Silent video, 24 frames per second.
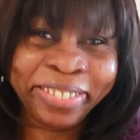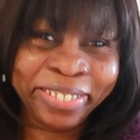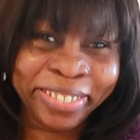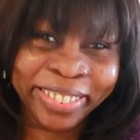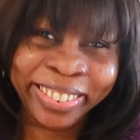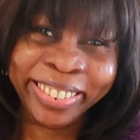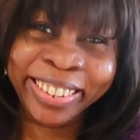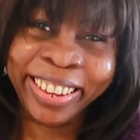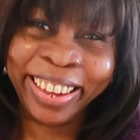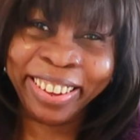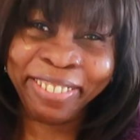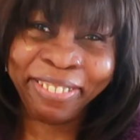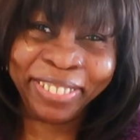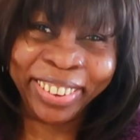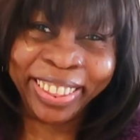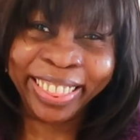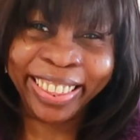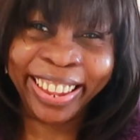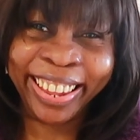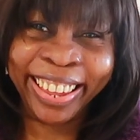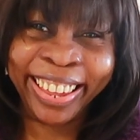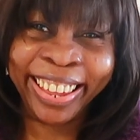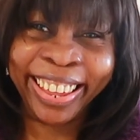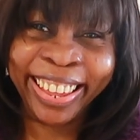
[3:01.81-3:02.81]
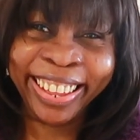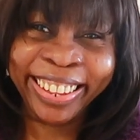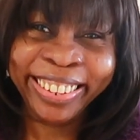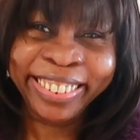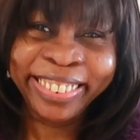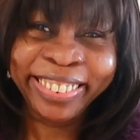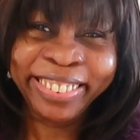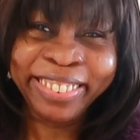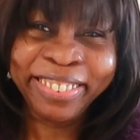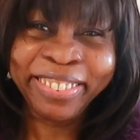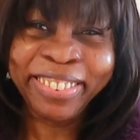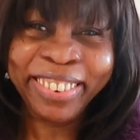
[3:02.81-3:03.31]
to see everything.
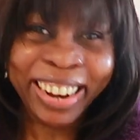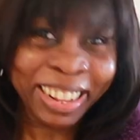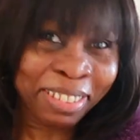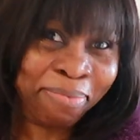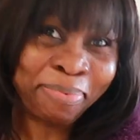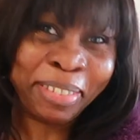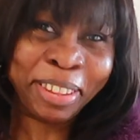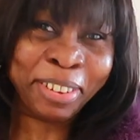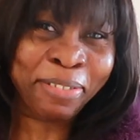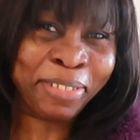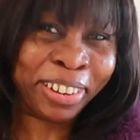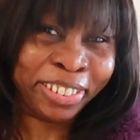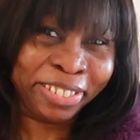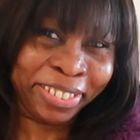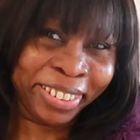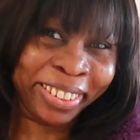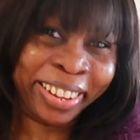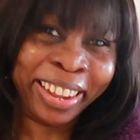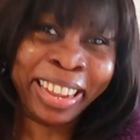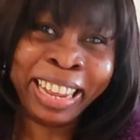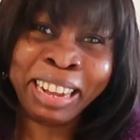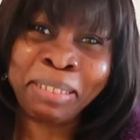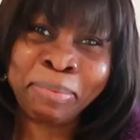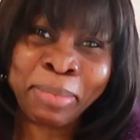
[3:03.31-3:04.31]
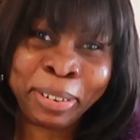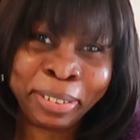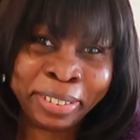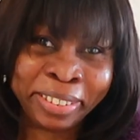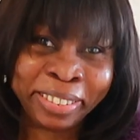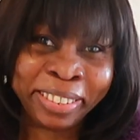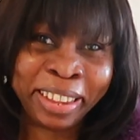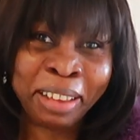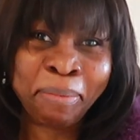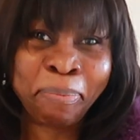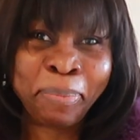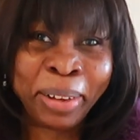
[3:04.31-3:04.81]
You let me know what you think about
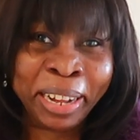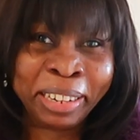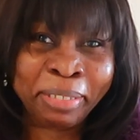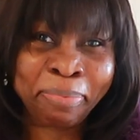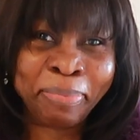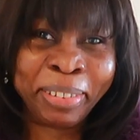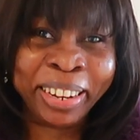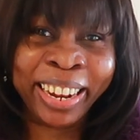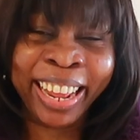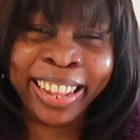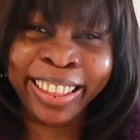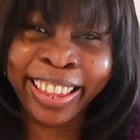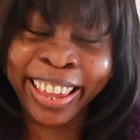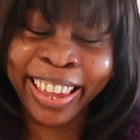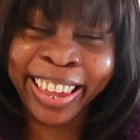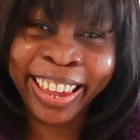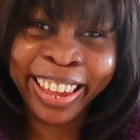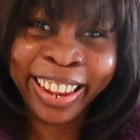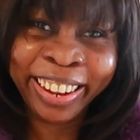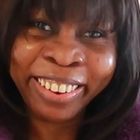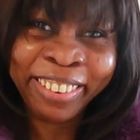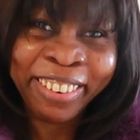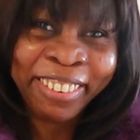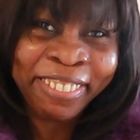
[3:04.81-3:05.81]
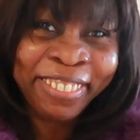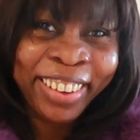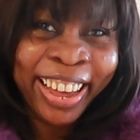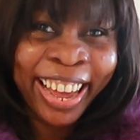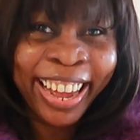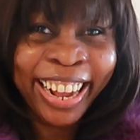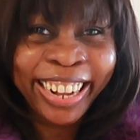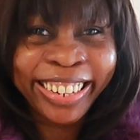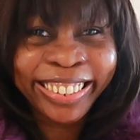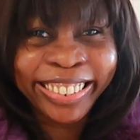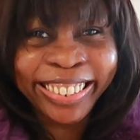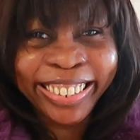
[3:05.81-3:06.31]
this apartment at the end,
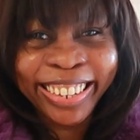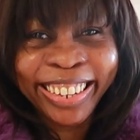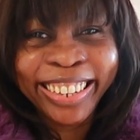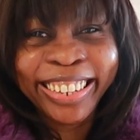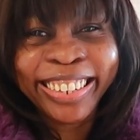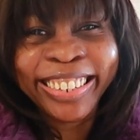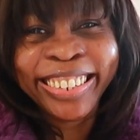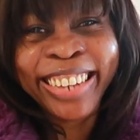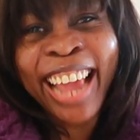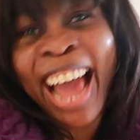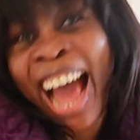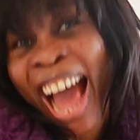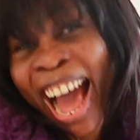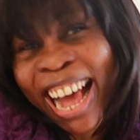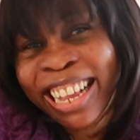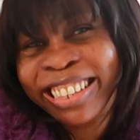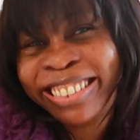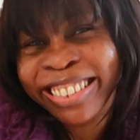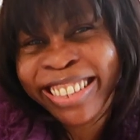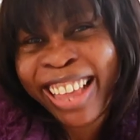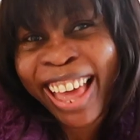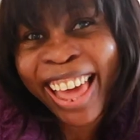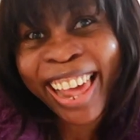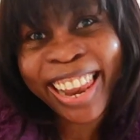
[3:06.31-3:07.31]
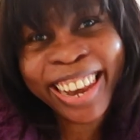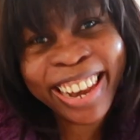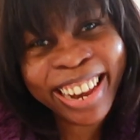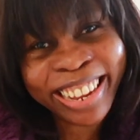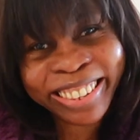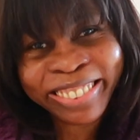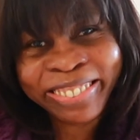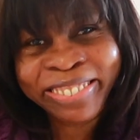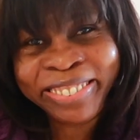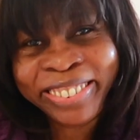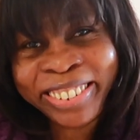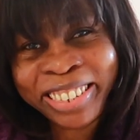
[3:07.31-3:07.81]
alright? yes
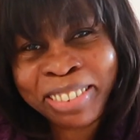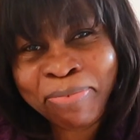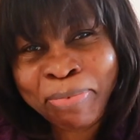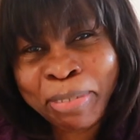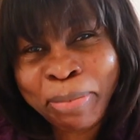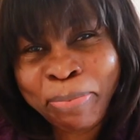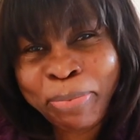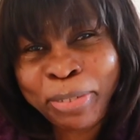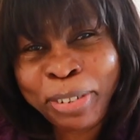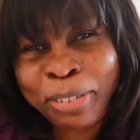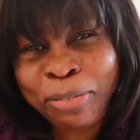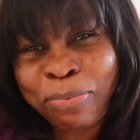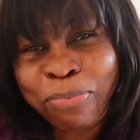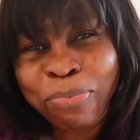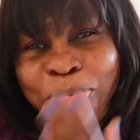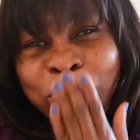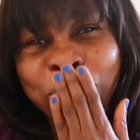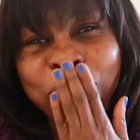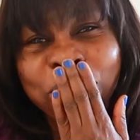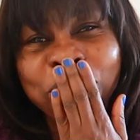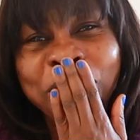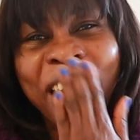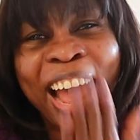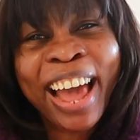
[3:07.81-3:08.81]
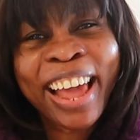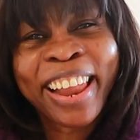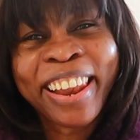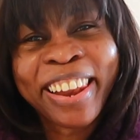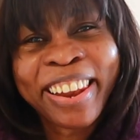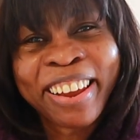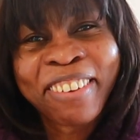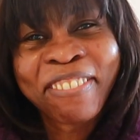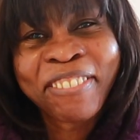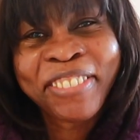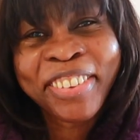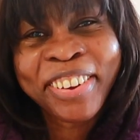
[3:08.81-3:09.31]
let's do this people i
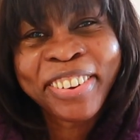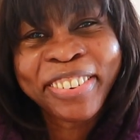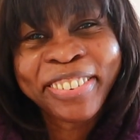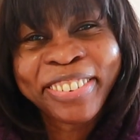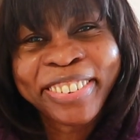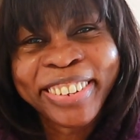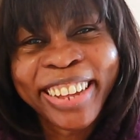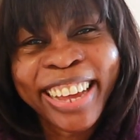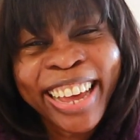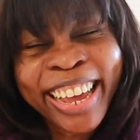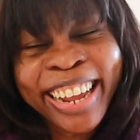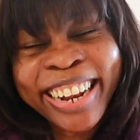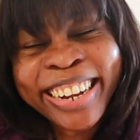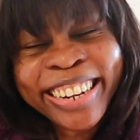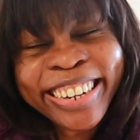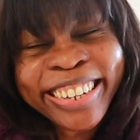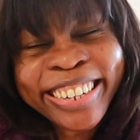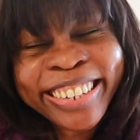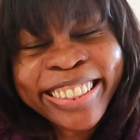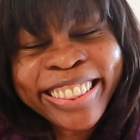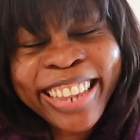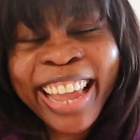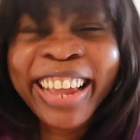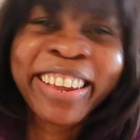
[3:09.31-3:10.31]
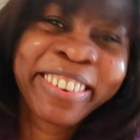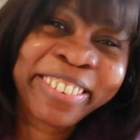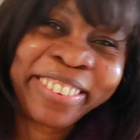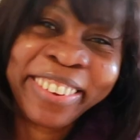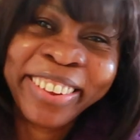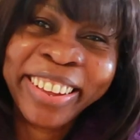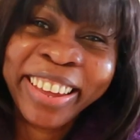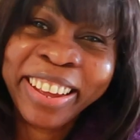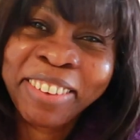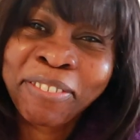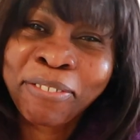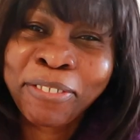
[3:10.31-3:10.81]
love you and uh, thank you
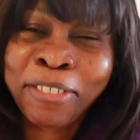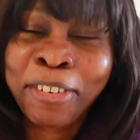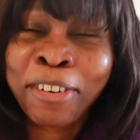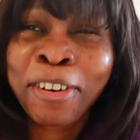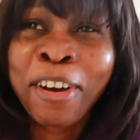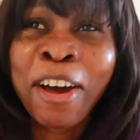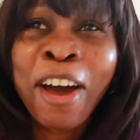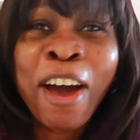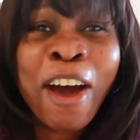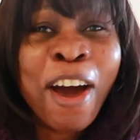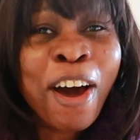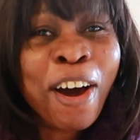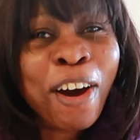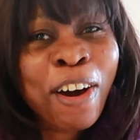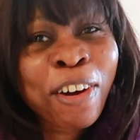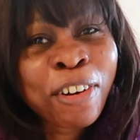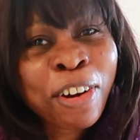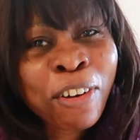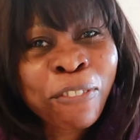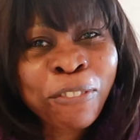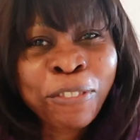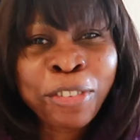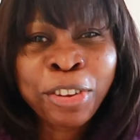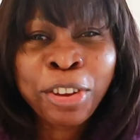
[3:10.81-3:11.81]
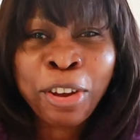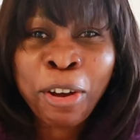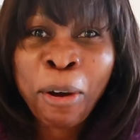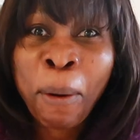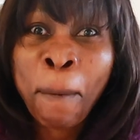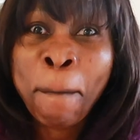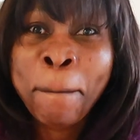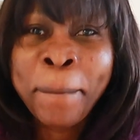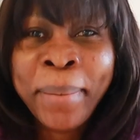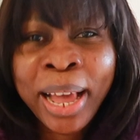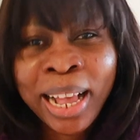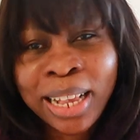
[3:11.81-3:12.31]
again for all of
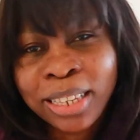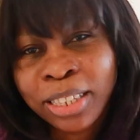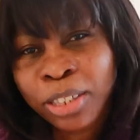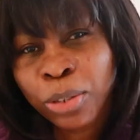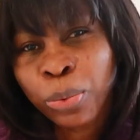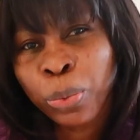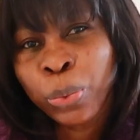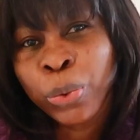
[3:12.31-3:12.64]
your best